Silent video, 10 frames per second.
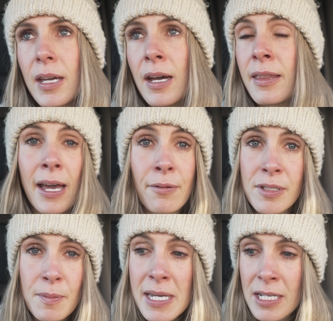and that I
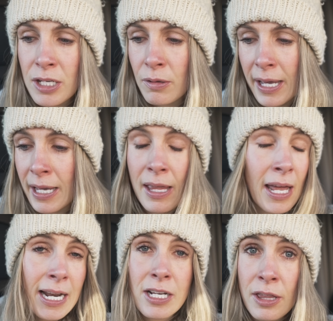was speaking to, and like, and, that,
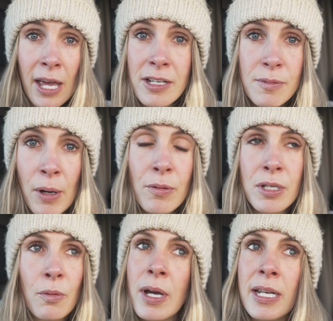and I, that I spoke
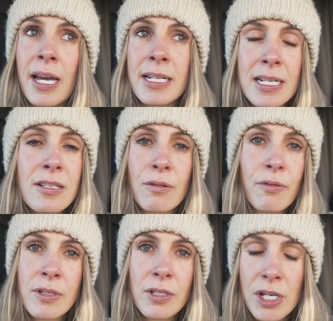to when I did
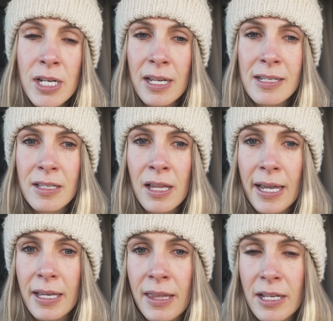stuff as a journalist, that,
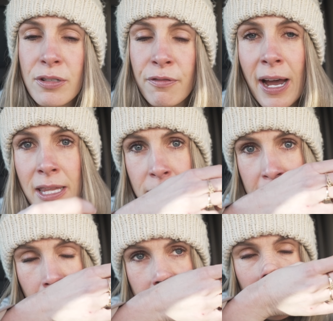like, they just find
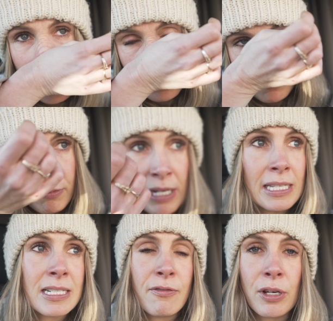themselves in, like,
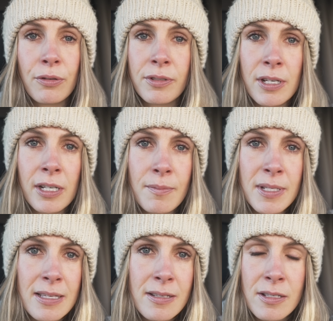really difficult
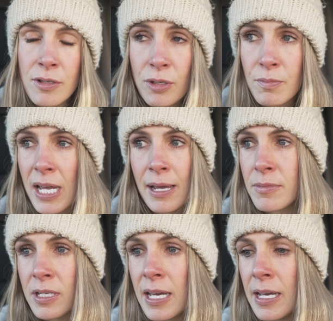circumstances, and
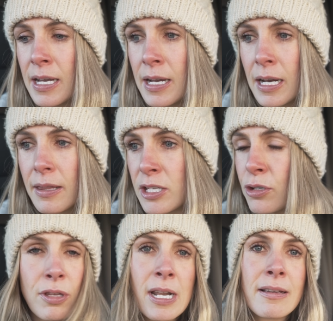sometimes there's
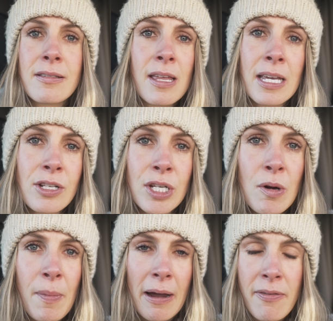nothing else that they can do
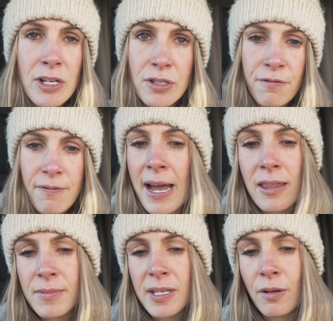about it. They just
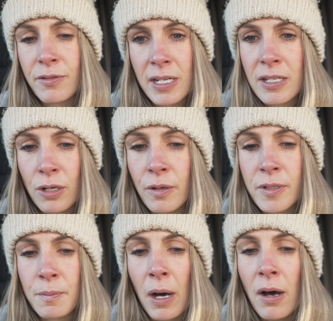find themselves in a tough
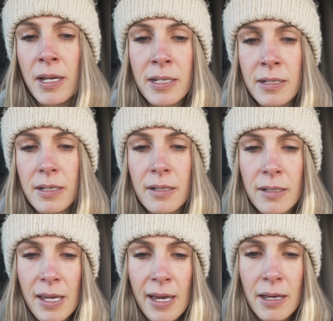spot. And
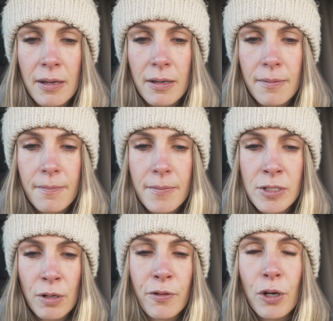yeah,
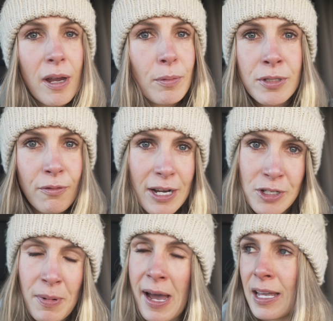so if you're able to ride
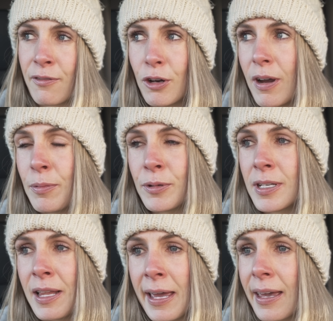your bike, if you're able
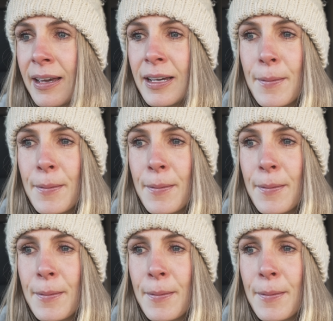to, like,